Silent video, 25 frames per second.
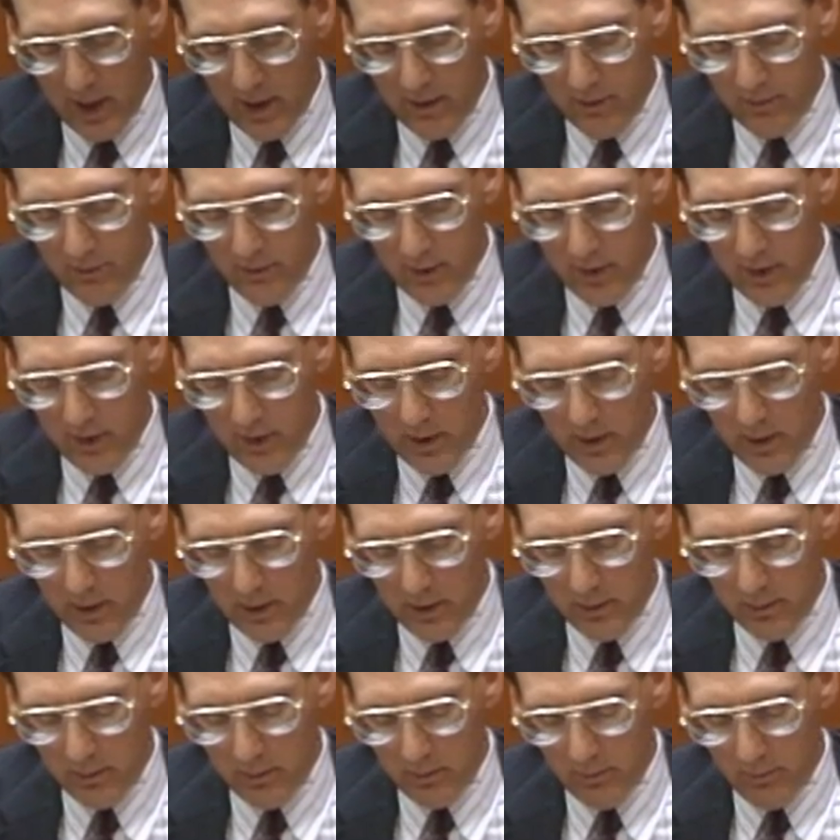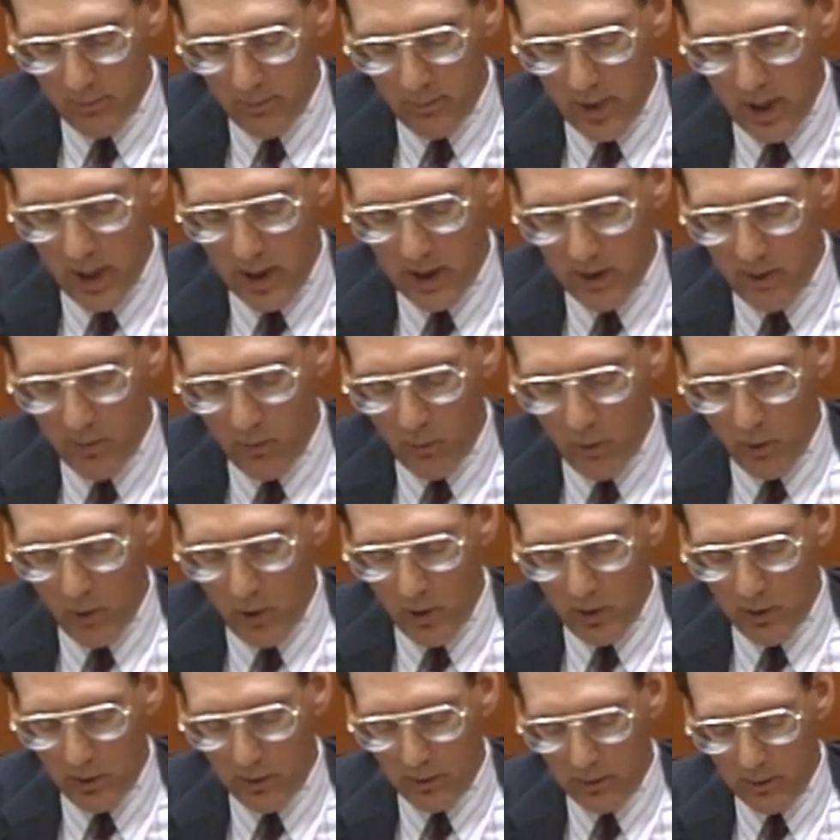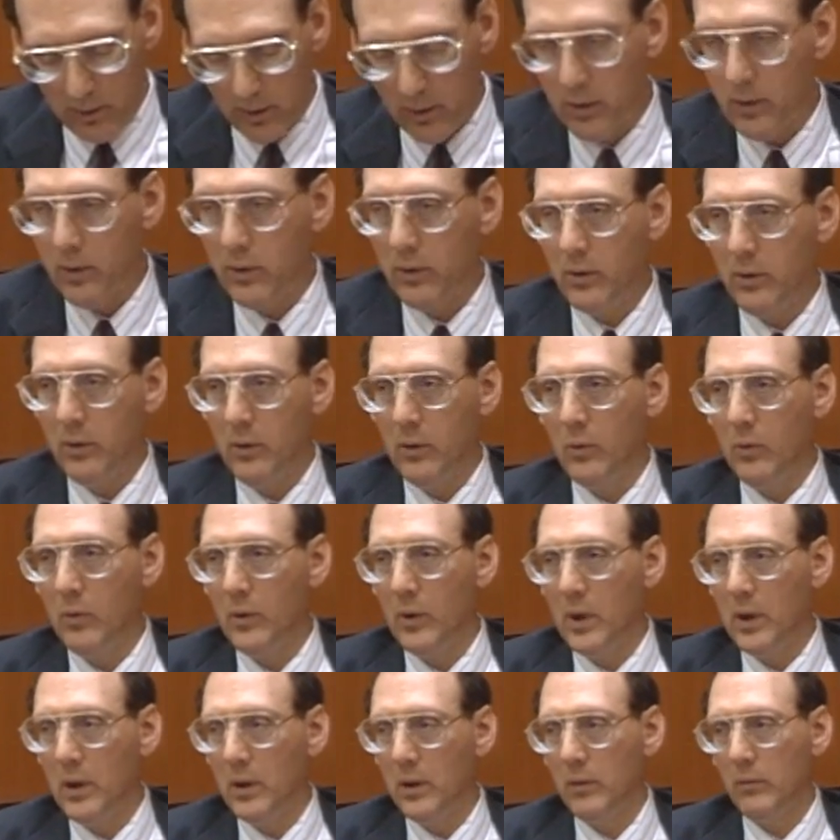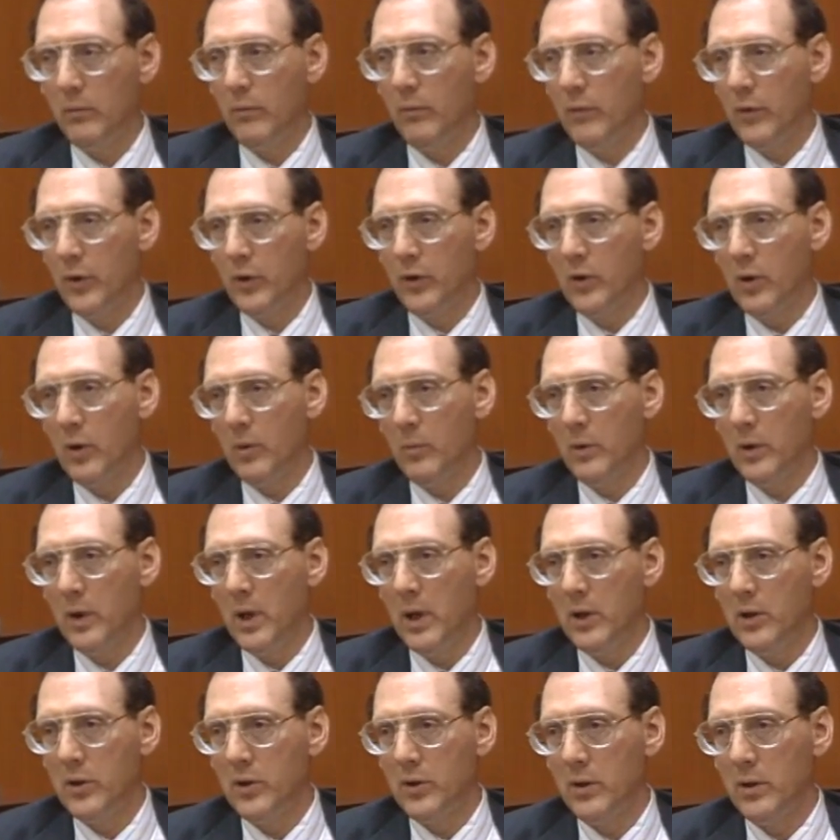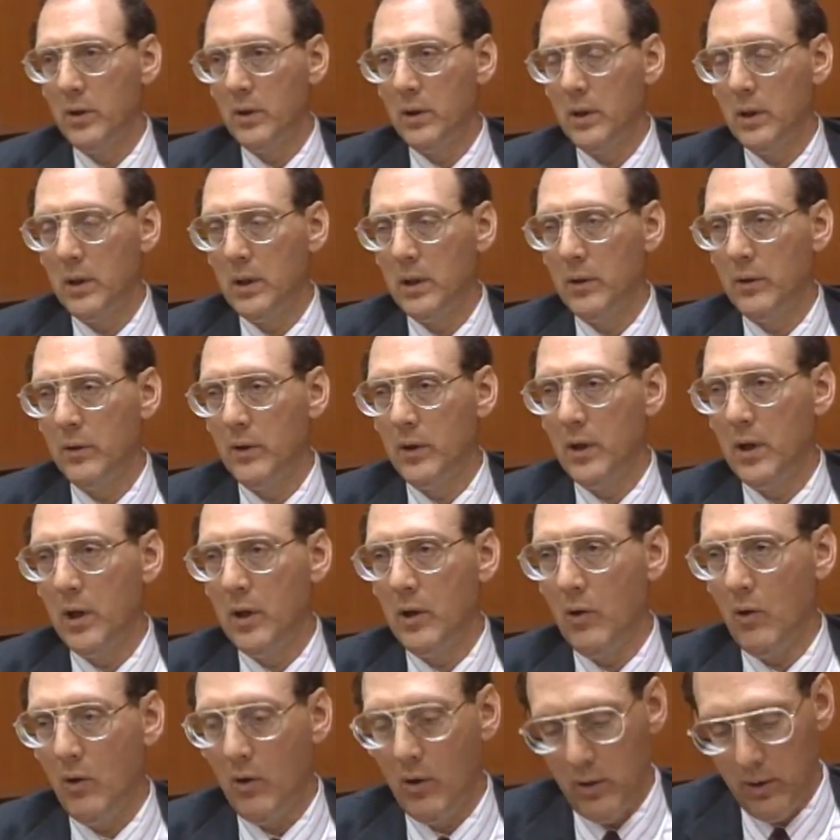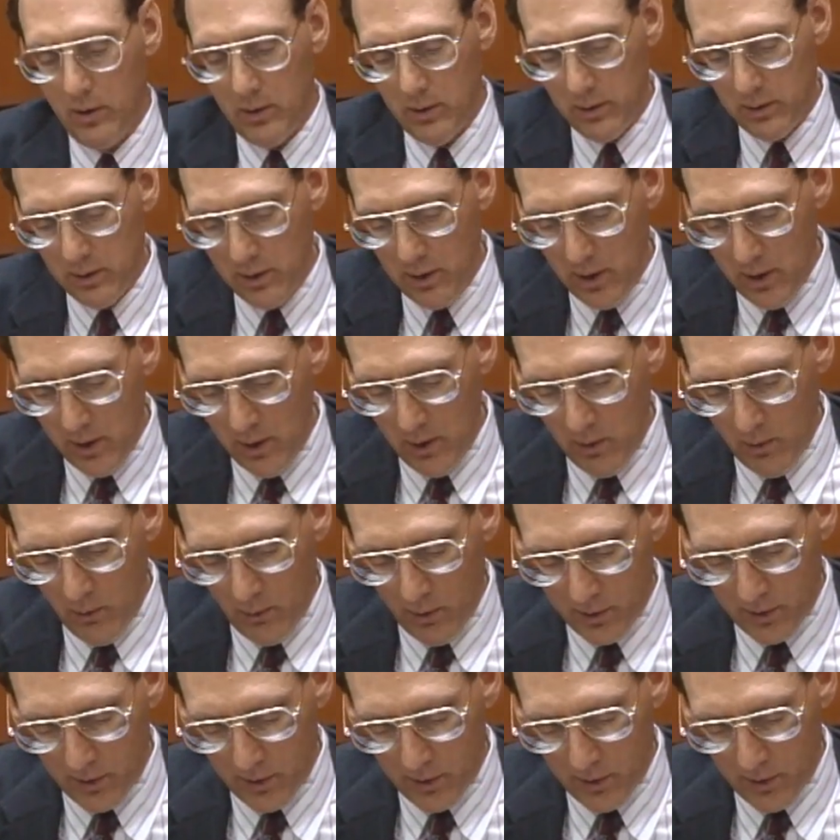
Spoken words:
of the body wall to the termination in the aorta was